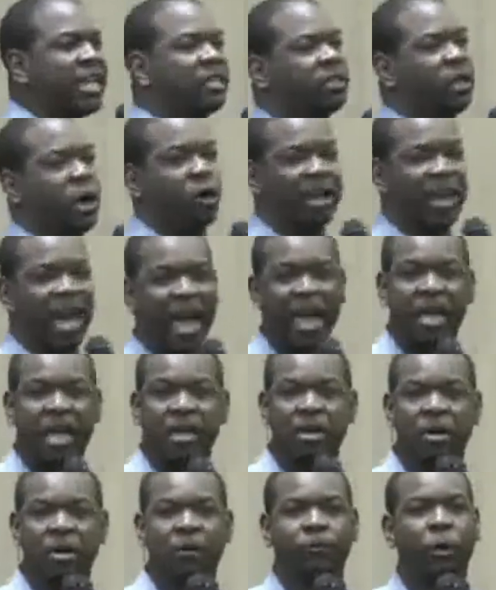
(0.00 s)
it's okay
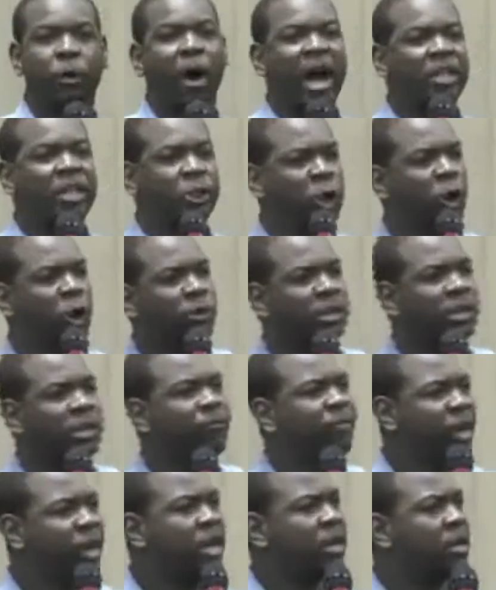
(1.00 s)
for our children to
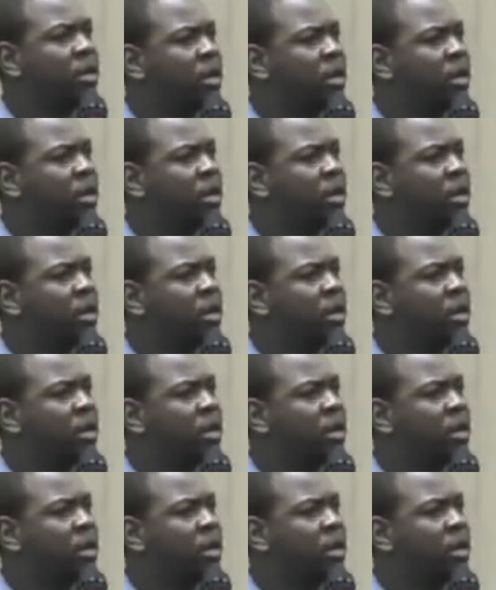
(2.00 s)
fear